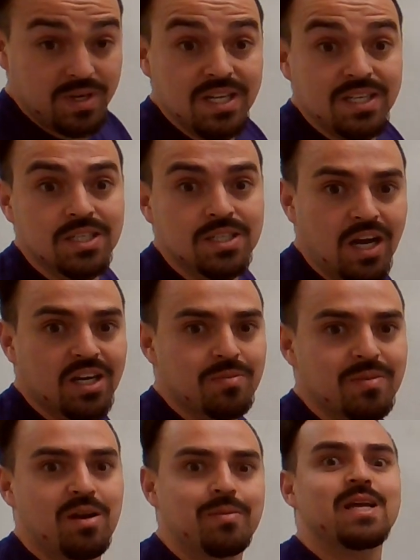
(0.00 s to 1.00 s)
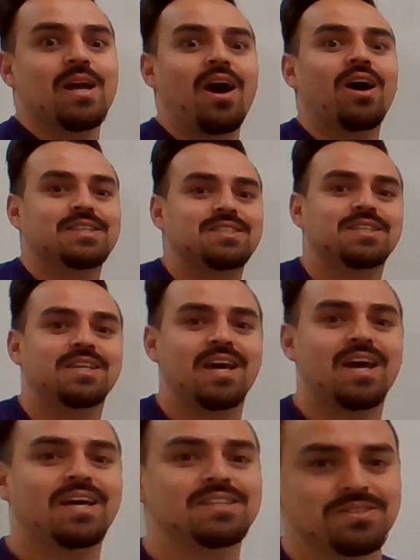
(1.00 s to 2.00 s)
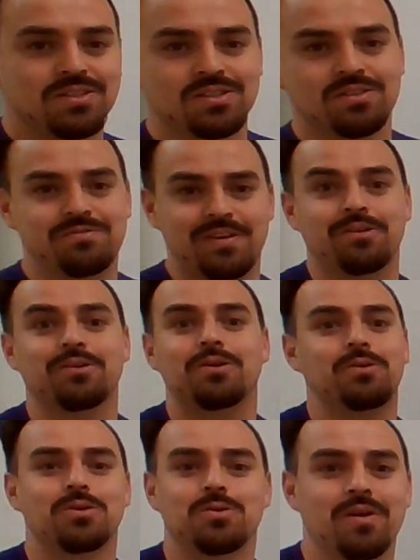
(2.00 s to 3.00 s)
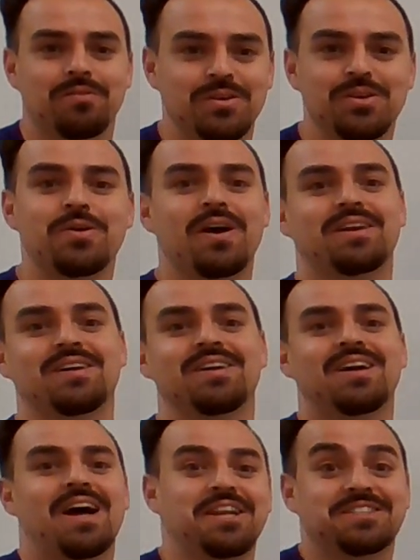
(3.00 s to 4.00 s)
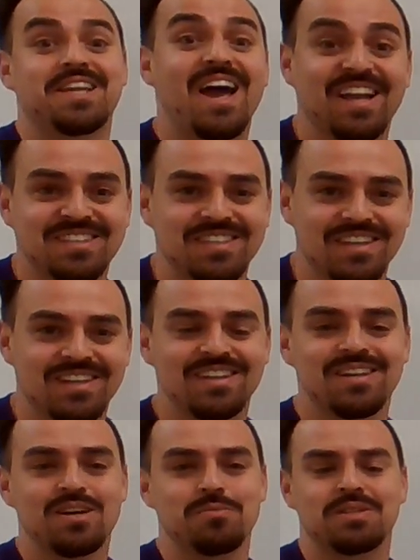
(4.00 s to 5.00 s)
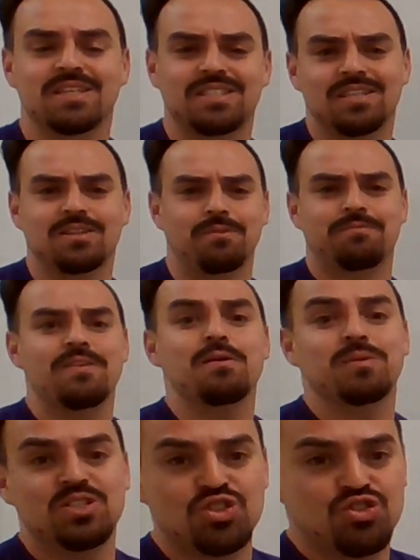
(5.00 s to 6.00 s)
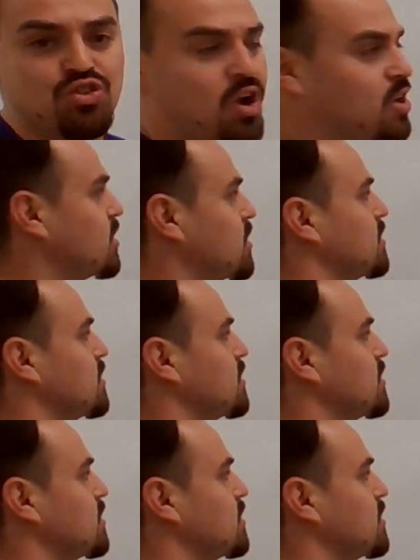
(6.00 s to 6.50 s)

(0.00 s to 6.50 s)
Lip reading: would need to document how many oxen you had so that the pharaoh or whoever knew how to tax you. But let's say that the famine struck.